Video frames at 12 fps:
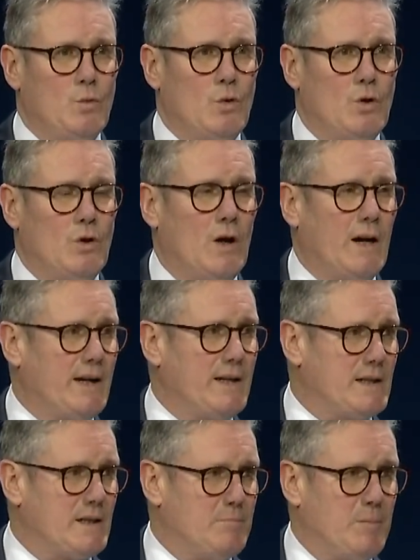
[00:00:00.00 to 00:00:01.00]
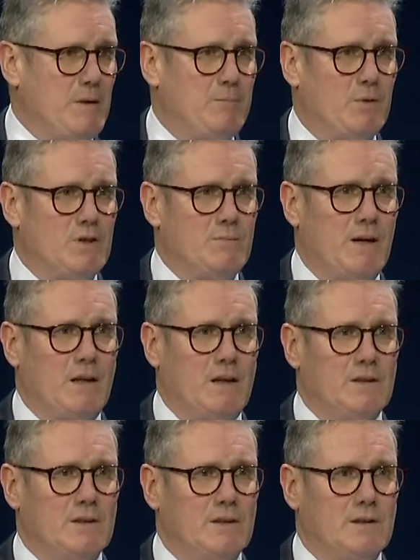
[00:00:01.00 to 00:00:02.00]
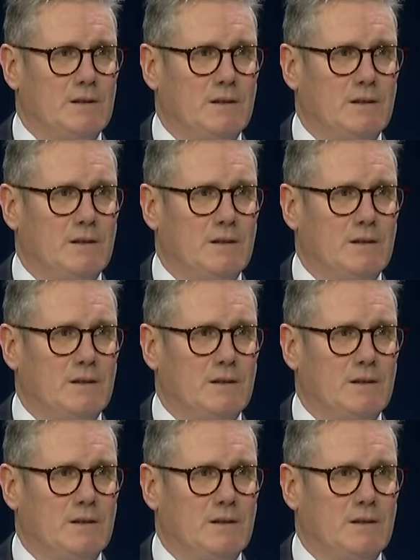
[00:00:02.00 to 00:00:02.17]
war against the people smugglers,